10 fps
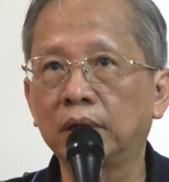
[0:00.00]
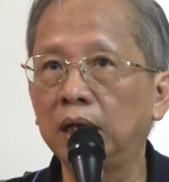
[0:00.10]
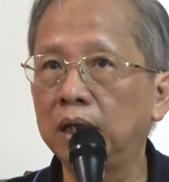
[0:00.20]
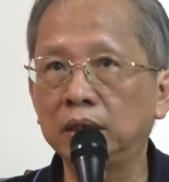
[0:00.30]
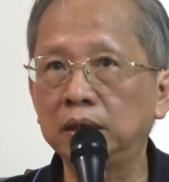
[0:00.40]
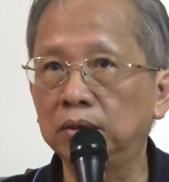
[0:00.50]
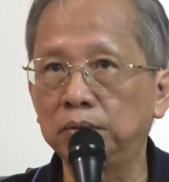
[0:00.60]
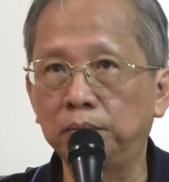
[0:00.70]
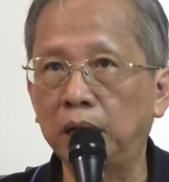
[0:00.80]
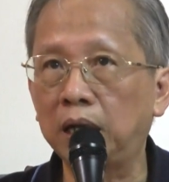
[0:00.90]
There is no
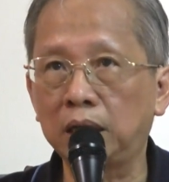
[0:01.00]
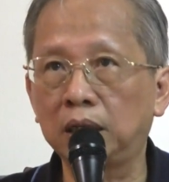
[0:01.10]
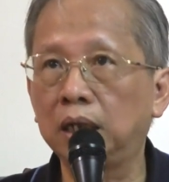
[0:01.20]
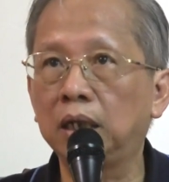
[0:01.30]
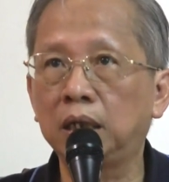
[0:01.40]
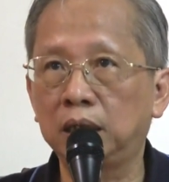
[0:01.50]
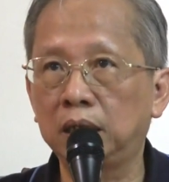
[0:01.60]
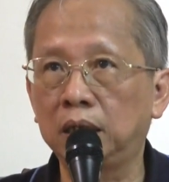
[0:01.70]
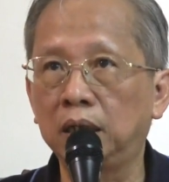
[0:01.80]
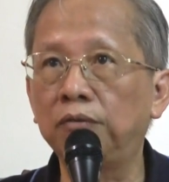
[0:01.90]
mark
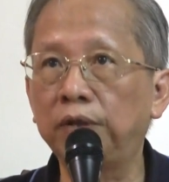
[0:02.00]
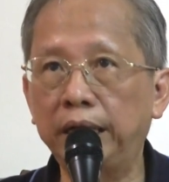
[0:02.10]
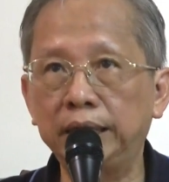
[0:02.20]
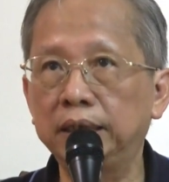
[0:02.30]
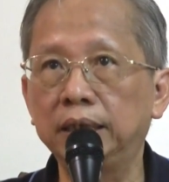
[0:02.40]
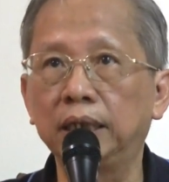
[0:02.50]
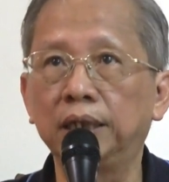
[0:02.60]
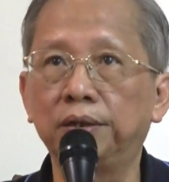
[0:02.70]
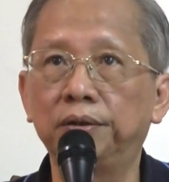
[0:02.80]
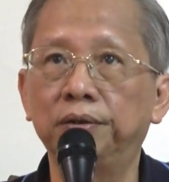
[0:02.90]
of anything
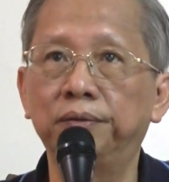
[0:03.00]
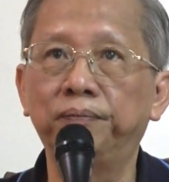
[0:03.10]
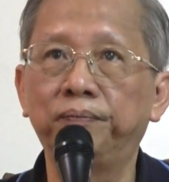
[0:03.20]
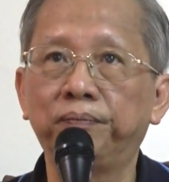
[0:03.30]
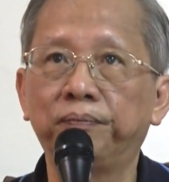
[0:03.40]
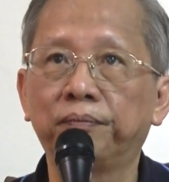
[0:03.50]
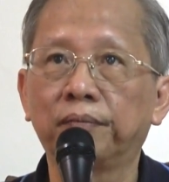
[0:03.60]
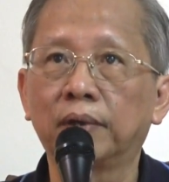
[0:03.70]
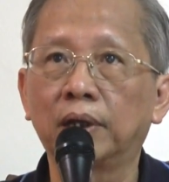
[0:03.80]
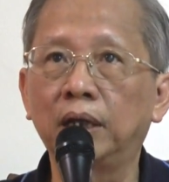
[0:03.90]
at all.
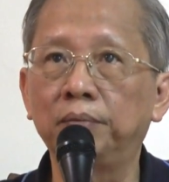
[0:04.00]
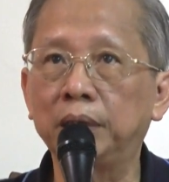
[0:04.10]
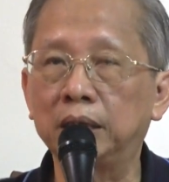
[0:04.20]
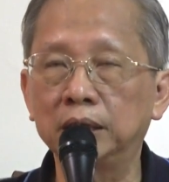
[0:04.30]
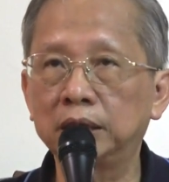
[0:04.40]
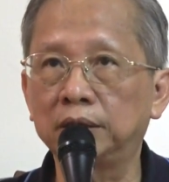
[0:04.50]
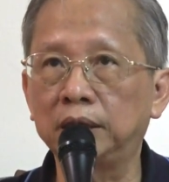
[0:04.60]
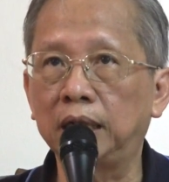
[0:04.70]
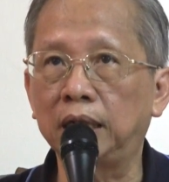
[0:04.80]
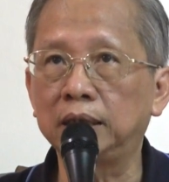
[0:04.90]
And because of
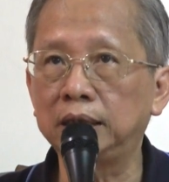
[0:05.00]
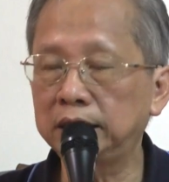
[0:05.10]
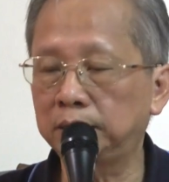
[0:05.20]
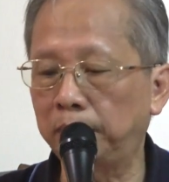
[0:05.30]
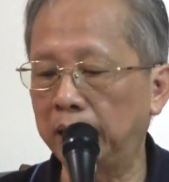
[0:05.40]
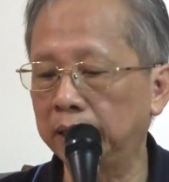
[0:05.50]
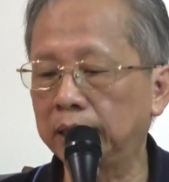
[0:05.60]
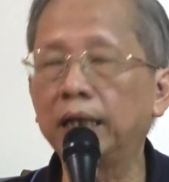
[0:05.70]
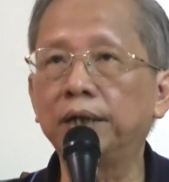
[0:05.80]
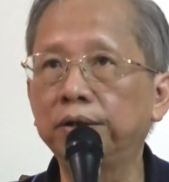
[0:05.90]
that, this mind
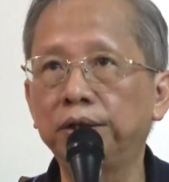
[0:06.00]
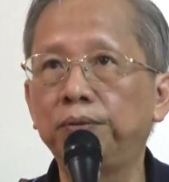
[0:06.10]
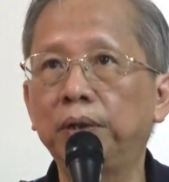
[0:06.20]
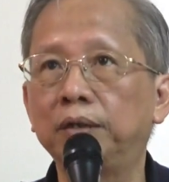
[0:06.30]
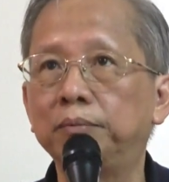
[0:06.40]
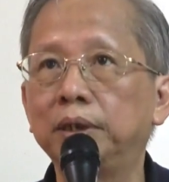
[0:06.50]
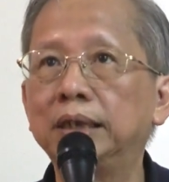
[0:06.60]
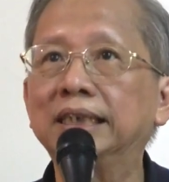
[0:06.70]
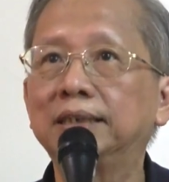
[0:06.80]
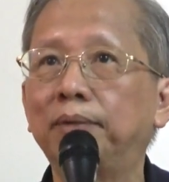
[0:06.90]
cannot dwell. But
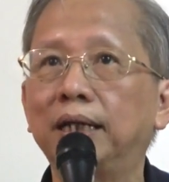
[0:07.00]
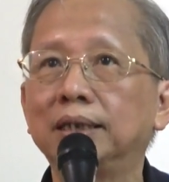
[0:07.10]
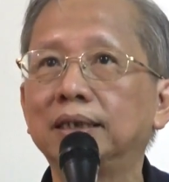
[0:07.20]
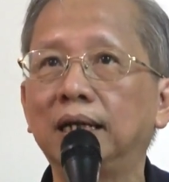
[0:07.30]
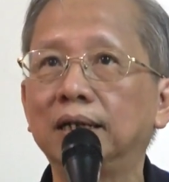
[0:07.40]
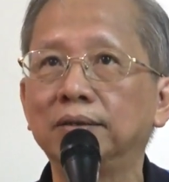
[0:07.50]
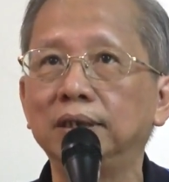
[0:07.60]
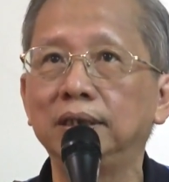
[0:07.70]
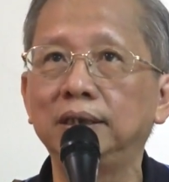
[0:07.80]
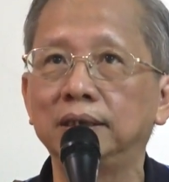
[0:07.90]
this mind is
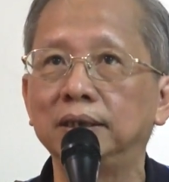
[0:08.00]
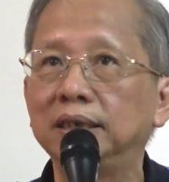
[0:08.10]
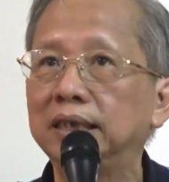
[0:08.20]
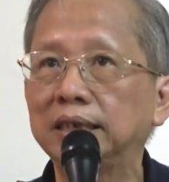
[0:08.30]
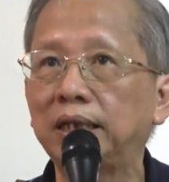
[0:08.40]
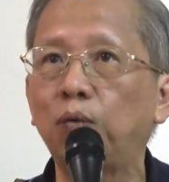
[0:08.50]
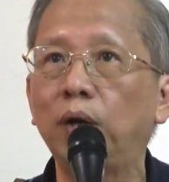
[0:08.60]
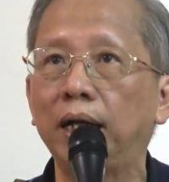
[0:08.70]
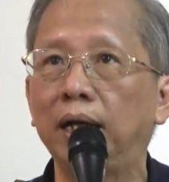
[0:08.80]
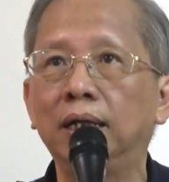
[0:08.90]
unconditioned. It's just
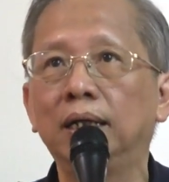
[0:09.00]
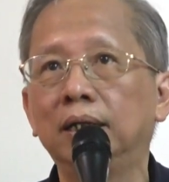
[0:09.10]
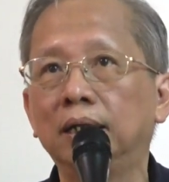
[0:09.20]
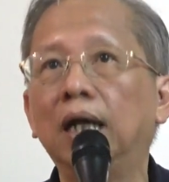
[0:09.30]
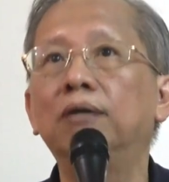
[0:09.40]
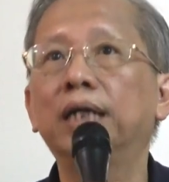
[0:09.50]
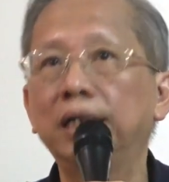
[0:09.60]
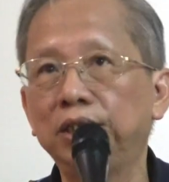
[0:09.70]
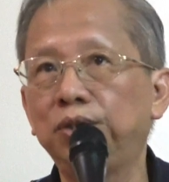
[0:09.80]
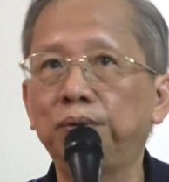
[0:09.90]
aware. How can
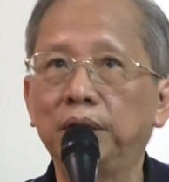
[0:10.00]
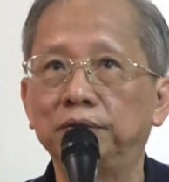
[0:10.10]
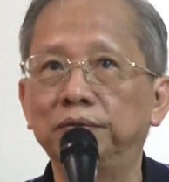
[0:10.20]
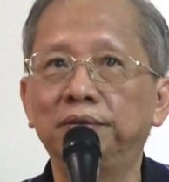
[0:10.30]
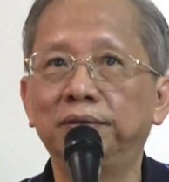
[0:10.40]
it dwell?